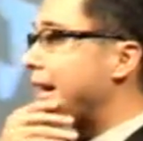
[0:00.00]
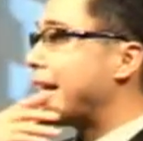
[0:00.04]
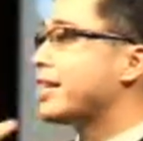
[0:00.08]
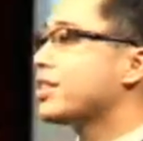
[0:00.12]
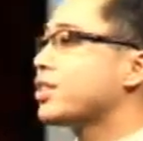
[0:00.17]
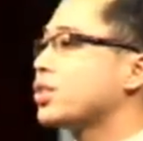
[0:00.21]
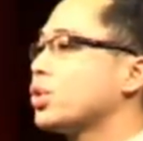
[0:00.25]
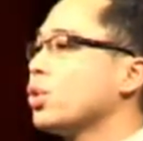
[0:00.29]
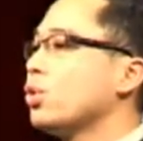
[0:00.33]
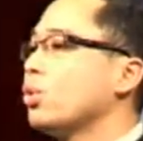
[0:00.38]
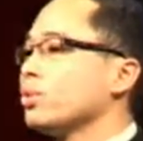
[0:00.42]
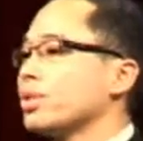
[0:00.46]

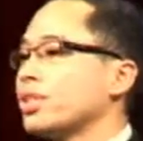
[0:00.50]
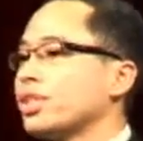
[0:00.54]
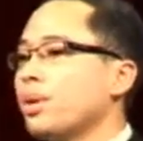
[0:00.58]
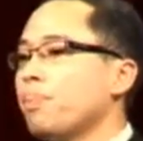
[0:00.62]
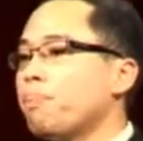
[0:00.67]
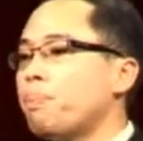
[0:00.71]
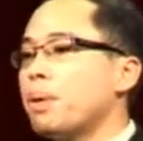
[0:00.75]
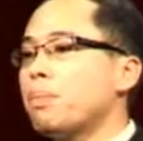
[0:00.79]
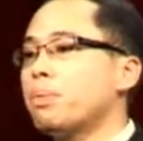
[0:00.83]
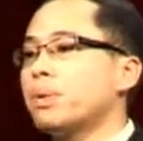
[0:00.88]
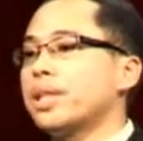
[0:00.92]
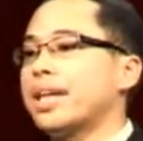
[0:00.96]
And so
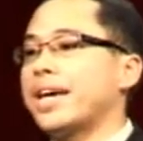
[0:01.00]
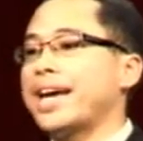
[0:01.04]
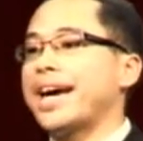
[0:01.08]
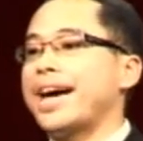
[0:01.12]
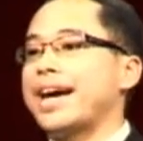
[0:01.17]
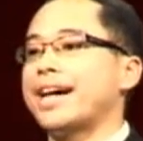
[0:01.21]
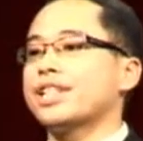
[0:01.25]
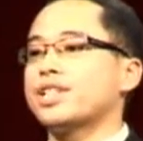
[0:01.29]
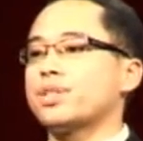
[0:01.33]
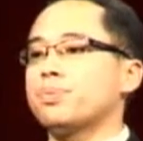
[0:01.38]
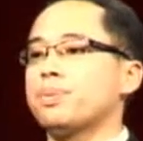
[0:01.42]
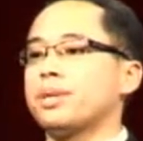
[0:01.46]
some people, they
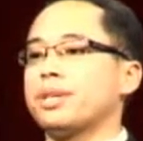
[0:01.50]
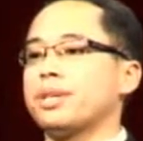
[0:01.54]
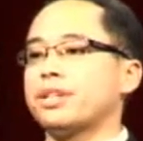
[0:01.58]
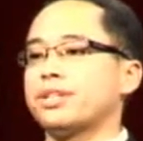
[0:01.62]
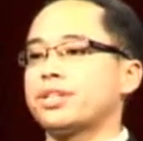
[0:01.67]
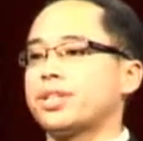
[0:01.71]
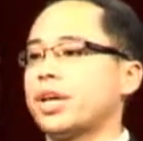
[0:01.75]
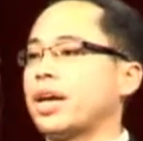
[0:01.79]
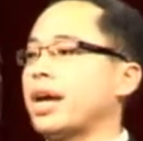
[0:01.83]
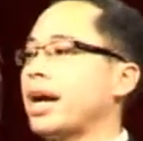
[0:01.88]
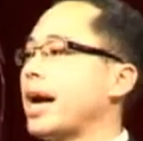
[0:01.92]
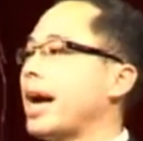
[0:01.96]
ask me, they
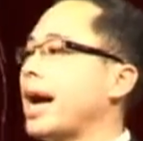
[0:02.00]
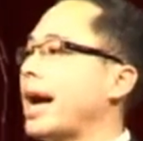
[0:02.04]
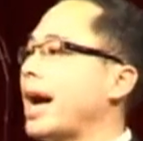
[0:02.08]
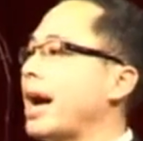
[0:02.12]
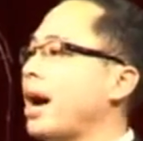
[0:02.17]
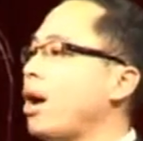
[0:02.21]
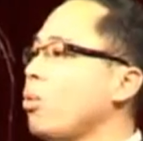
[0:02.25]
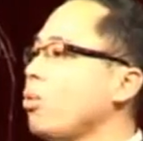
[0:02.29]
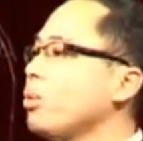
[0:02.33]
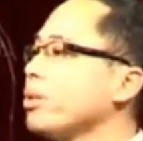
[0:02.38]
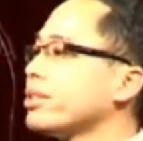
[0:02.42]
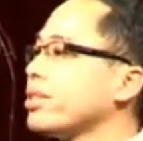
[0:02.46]
say,
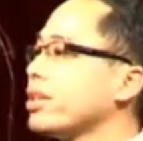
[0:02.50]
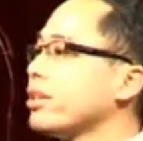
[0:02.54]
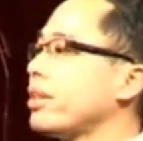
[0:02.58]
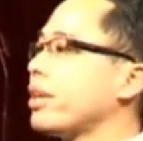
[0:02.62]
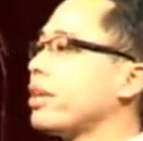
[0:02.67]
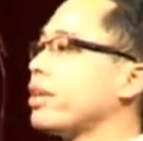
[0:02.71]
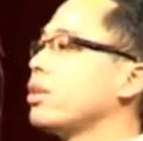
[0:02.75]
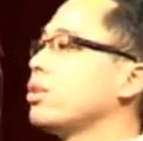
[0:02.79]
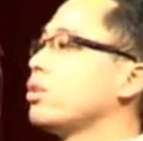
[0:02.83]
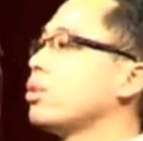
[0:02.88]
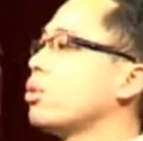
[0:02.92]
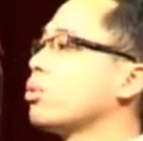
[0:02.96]
how is it
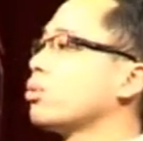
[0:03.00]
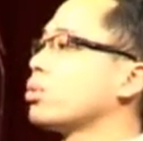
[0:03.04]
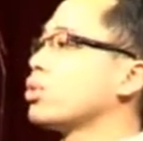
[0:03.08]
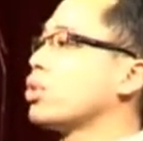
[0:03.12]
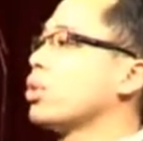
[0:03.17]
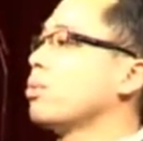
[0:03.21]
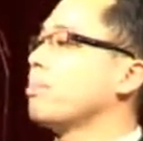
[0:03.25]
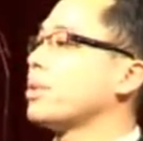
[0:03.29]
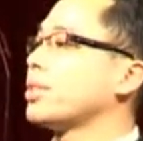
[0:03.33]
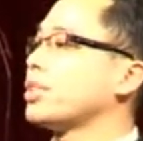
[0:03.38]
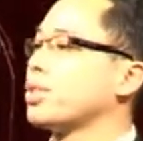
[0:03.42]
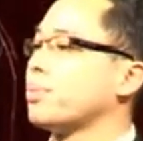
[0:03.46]
that you know
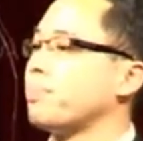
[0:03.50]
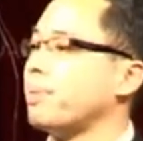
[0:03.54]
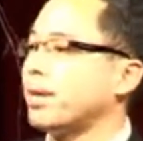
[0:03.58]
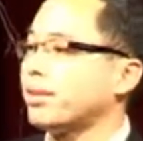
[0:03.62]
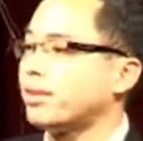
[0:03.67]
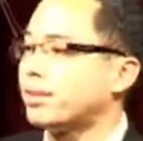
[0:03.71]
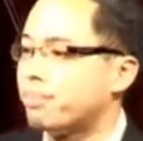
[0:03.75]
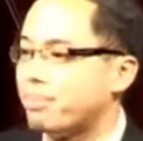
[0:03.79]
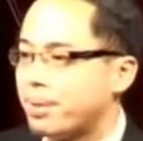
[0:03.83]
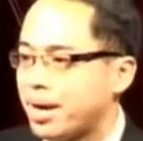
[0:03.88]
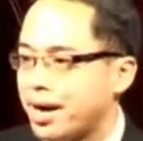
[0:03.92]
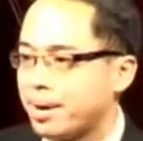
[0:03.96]
so much
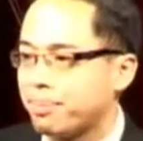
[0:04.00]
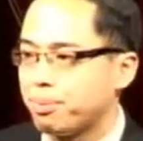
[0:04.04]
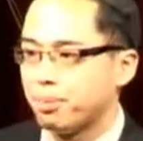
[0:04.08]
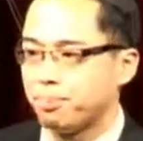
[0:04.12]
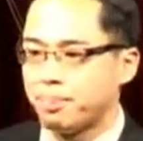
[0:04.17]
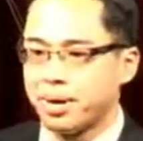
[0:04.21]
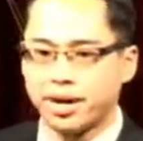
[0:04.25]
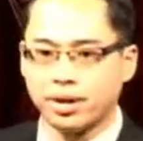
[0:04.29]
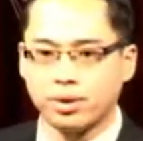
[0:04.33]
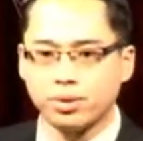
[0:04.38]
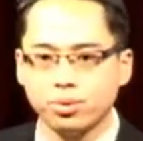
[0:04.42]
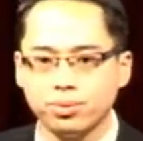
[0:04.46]
about the Bible,
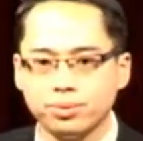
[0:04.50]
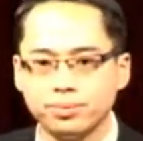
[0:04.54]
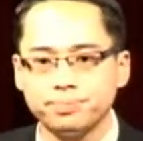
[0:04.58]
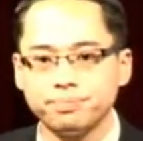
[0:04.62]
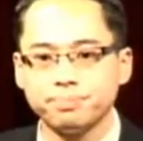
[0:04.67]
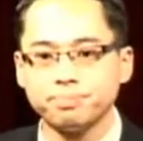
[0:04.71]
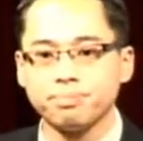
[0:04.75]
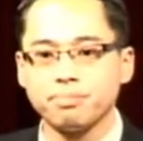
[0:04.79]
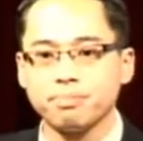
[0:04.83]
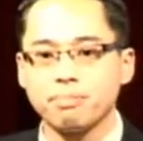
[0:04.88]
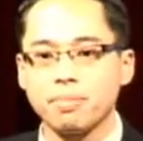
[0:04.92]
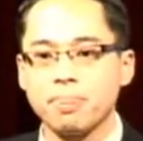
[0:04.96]
Michael?
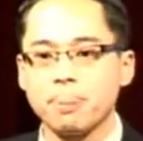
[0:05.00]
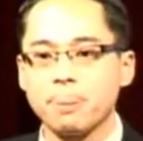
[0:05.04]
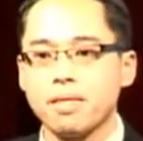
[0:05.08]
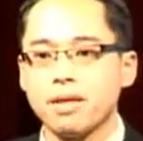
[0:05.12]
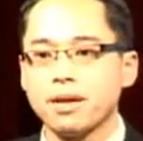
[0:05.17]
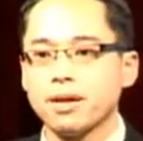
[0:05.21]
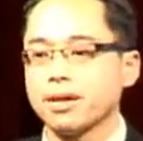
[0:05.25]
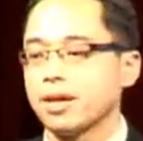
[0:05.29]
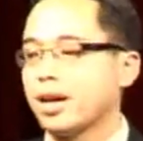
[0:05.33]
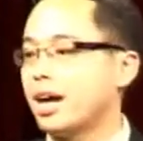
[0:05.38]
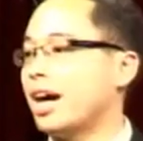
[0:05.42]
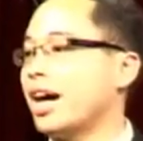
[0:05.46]

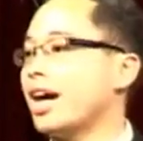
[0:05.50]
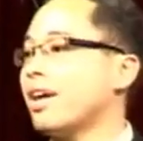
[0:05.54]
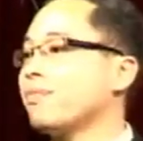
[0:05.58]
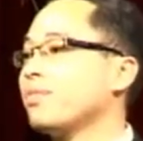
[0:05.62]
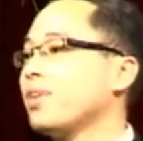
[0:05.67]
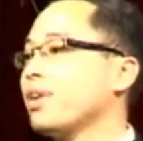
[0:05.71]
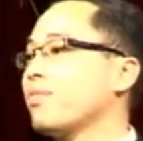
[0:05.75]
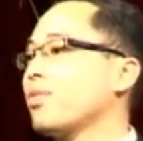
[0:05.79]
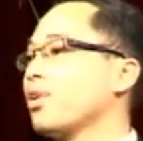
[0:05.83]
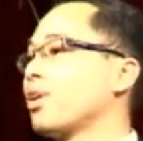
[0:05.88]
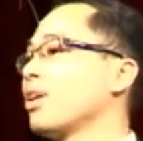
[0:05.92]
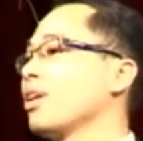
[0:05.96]
I've
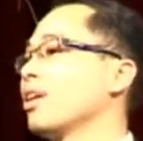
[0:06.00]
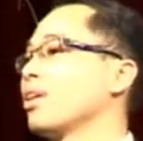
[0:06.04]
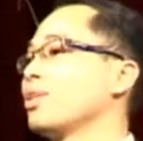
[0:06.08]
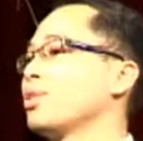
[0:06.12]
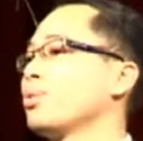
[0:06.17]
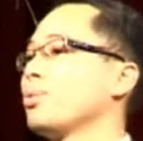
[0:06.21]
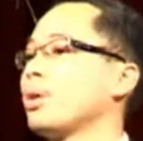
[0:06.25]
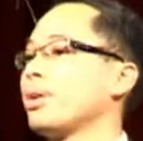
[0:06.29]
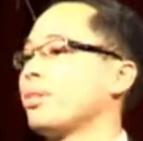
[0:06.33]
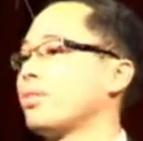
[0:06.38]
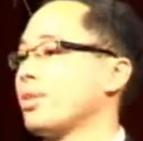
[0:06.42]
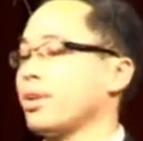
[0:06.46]
never gone
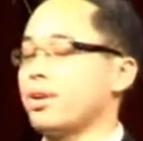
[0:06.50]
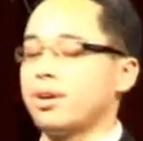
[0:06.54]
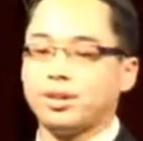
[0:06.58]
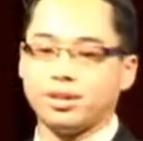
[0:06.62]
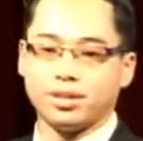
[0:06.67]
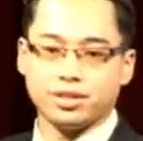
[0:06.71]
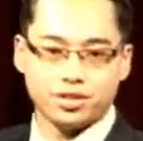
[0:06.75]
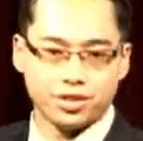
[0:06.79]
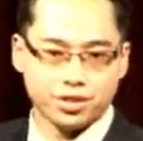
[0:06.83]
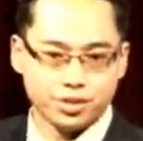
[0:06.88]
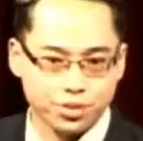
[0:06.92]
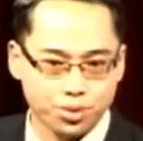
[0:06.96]
to a
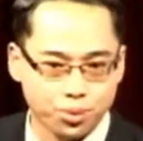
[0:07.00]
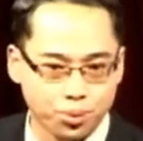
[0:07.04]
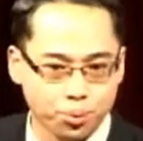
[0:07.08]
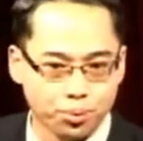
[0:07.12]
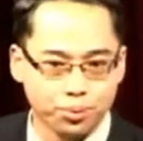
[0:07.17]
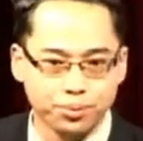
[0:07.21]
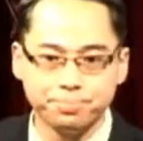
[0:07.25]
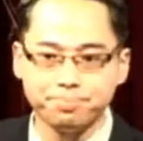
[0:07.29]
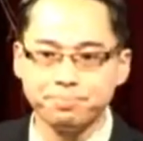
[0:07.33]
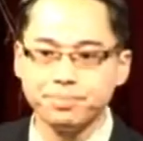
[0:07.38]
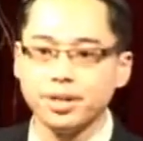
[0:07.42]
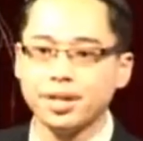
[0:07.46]
theology
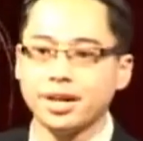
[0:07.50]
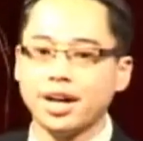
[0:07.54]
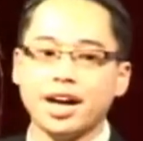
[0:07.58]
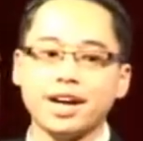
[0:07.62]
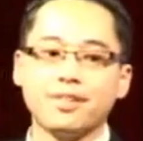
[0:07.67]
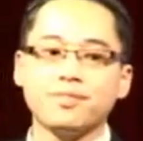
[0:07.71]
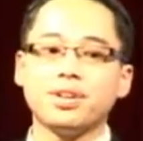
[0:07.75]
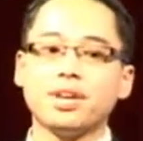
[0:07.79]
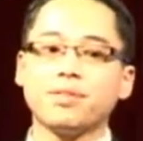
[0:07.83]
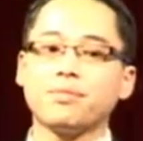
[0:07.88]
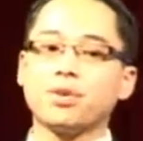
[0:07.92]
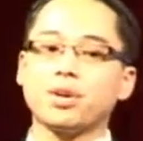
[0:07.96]
school.
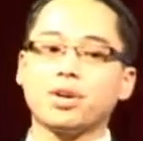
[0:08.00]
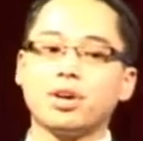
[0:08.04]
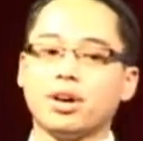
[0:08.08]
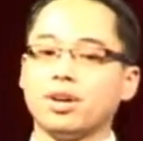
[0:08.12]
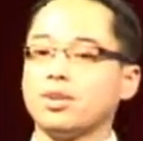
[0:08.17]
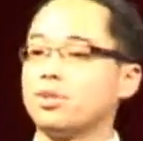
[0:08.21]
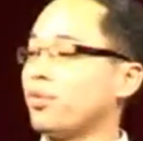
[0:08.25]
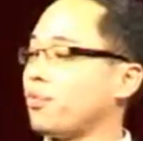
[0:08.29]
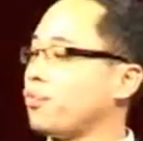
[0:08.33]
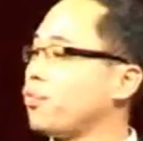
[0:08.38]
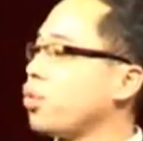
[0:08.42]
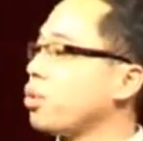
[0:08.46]
I've never
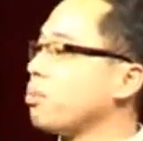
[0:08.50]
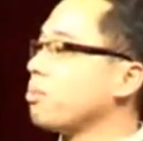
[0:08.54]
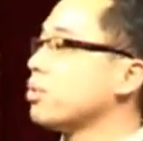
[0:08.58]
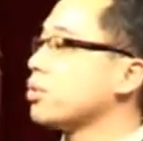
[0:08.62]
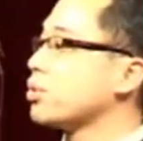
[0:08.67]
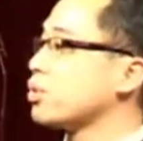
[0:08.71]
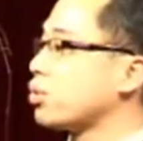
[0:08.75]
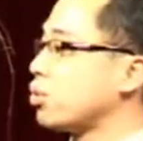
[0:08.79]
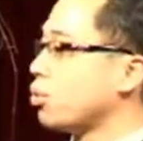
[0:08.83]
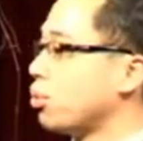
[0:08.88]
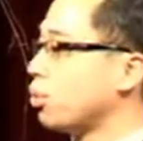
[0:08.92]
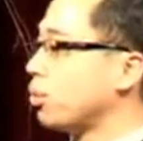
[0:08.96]
gone to formal
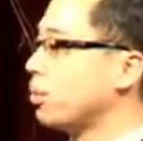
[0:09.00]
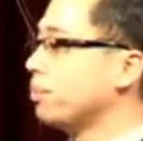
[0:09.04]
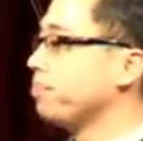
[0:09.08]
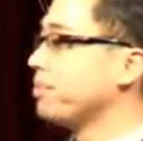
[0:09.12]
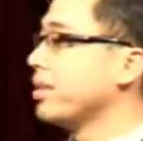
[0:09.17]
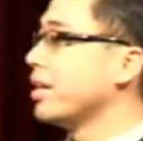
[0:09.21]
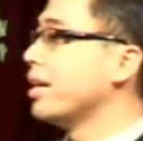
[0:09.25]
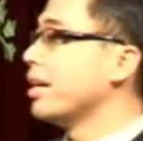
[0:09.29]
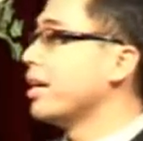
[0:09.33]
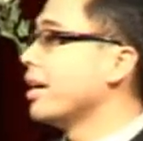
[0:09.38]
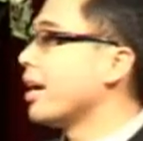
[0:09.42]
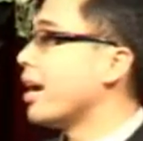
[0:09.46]
school.
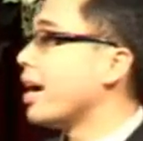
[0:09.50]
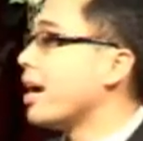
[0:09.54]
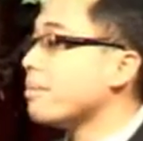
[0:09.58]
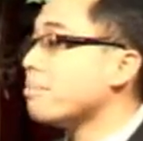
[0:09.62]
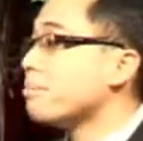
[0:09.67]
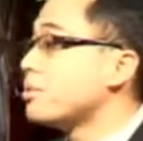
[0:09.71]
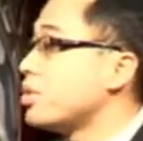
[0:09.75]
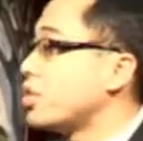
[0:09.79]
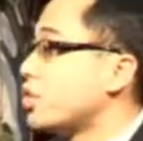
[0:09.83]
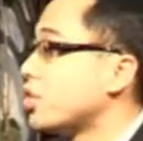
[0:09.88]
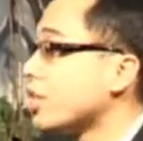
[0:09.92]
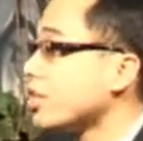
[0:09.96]

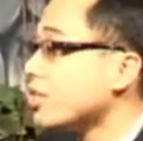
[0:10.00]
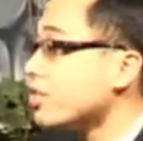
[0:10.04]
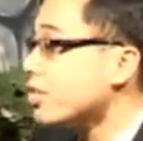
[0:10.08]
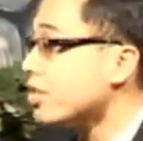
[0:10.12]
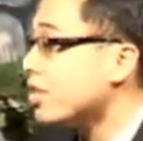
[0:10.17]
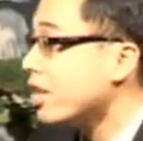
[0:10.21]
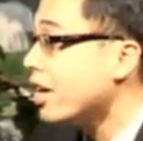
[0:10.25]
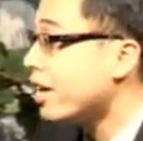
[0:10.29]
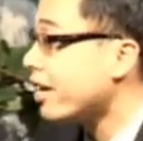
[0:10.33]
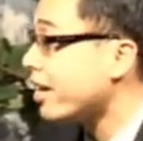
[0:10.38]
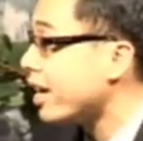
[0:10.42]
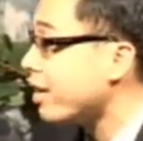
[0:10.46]
I'm
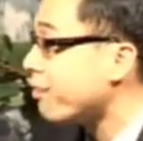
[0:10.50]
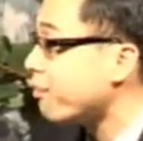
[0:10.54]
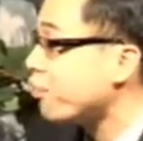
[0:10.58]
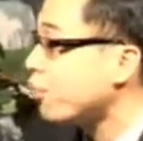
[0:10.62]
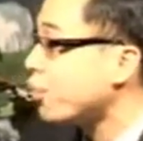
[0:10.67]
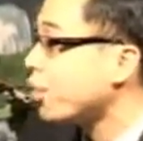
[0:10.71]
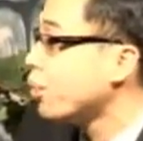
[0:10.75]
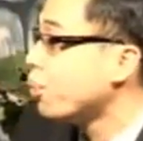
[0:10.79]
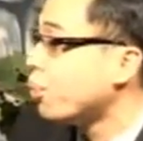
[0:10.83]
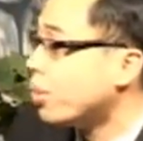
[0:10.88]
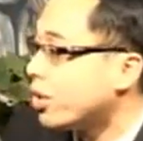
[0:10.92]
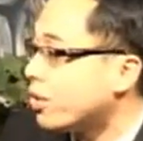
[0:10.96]
just like
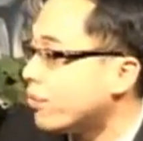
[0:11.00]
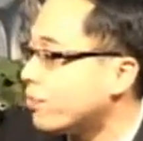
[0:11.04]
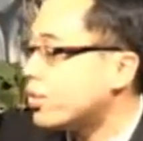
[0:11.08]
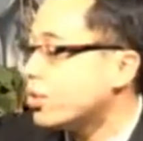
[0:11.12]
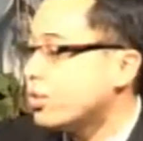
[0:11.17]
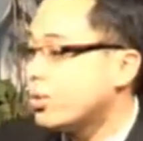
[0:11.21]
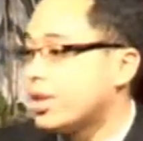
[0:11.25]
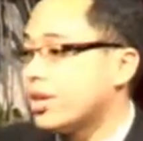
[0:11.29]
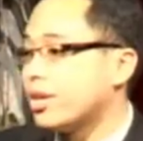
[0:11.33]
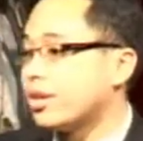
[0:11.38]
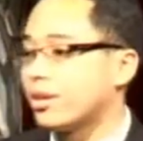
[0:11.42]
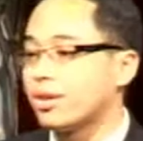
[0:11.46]
every one of
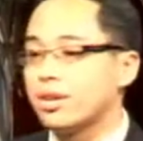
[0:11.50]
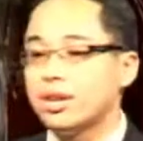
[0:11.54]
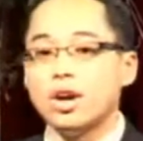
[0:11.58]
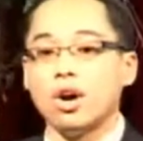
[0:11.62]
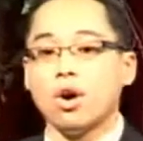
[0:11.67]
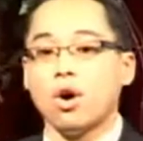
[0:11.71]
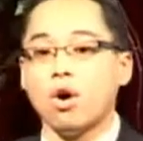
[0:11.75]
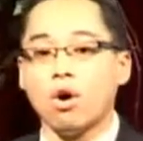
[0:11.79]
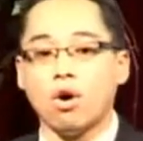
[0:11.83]
you here.